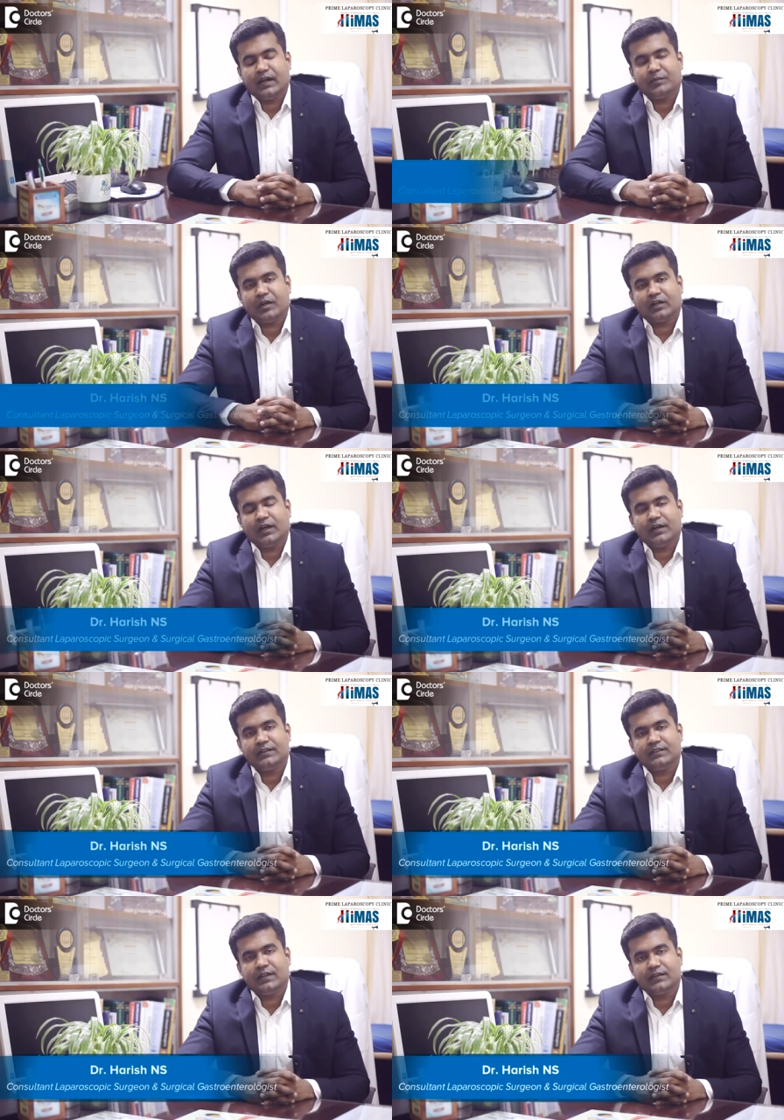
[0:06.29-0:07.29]
am Dr.
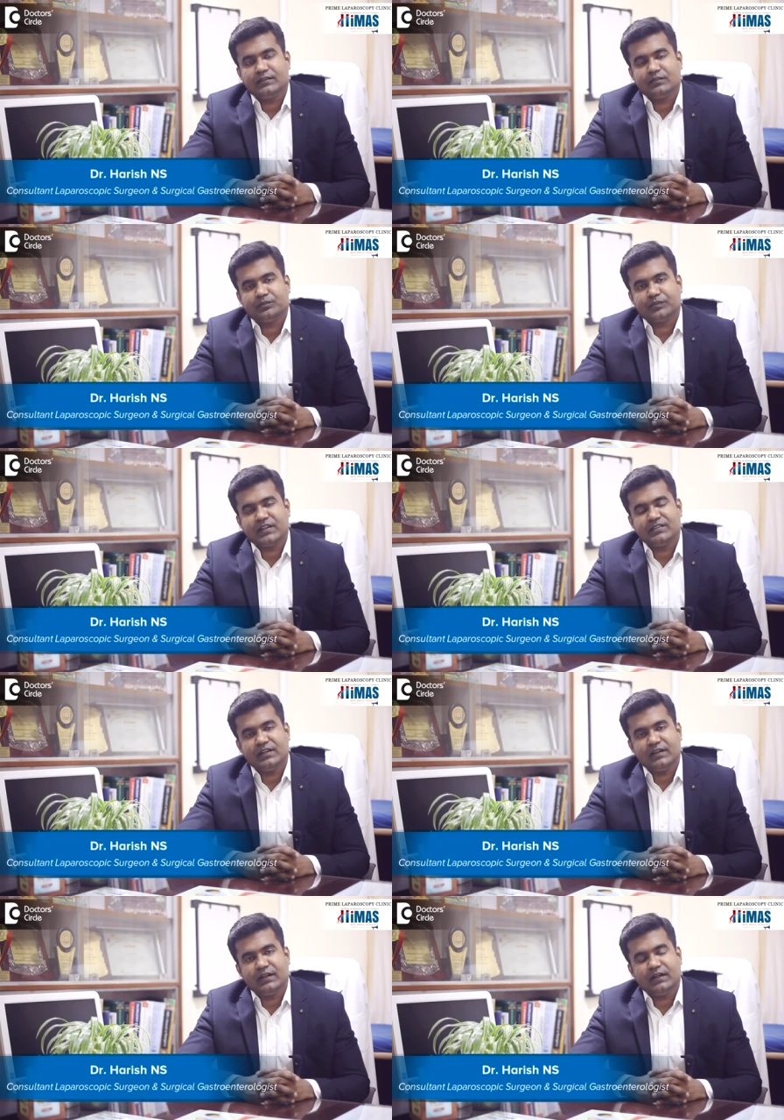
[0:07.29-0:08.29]
Harish Gowda,
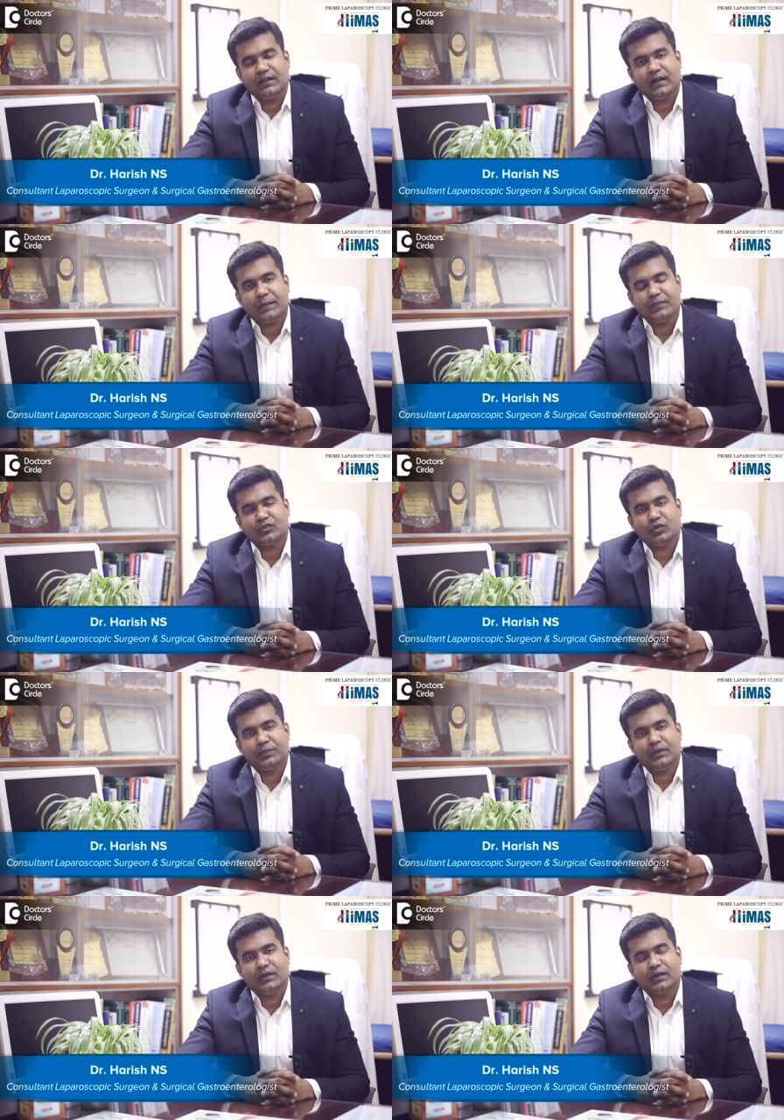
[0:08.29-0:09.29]
consultant
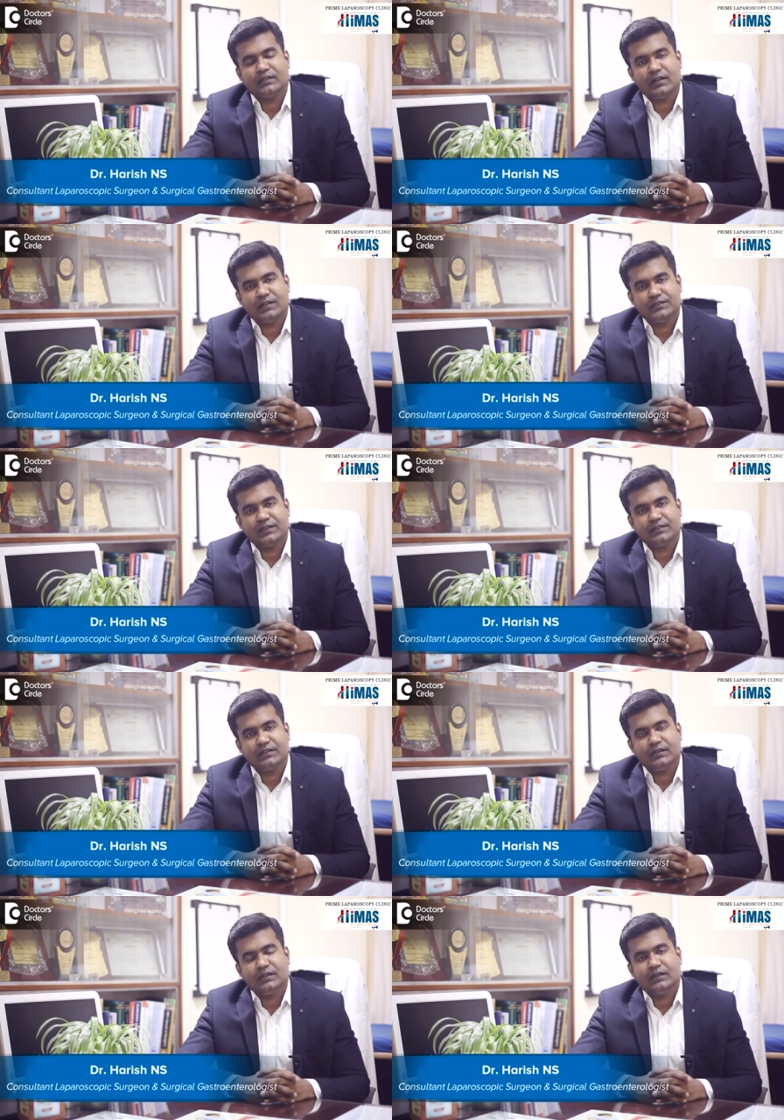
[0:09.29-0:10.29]
laparoscopic and general surgeon